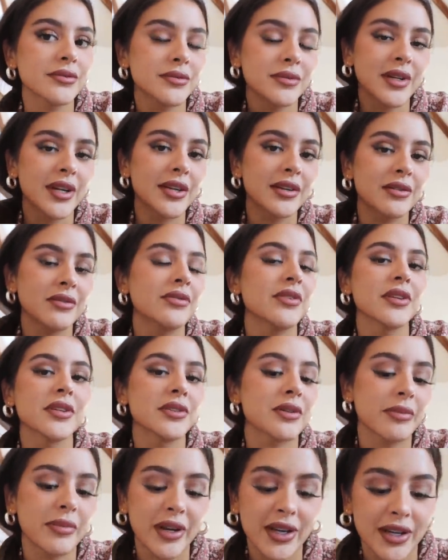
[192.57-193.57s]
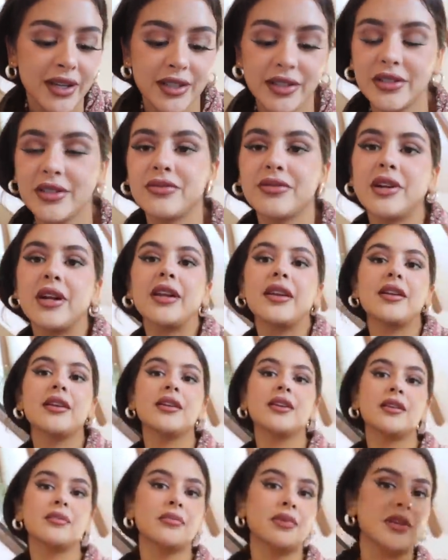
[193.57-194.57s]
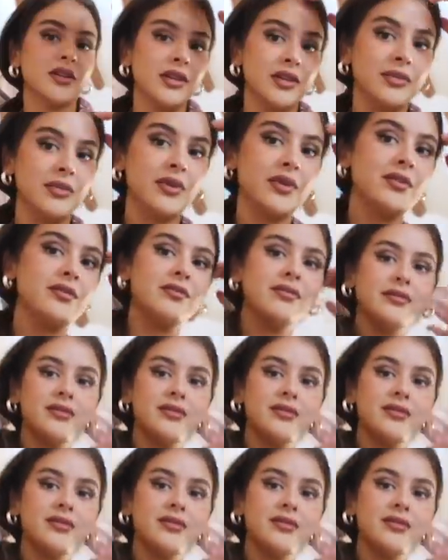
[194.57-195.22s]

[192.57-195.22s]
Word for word: When I don't feel like doing my hair, I just flatten it and I'm like, you know what?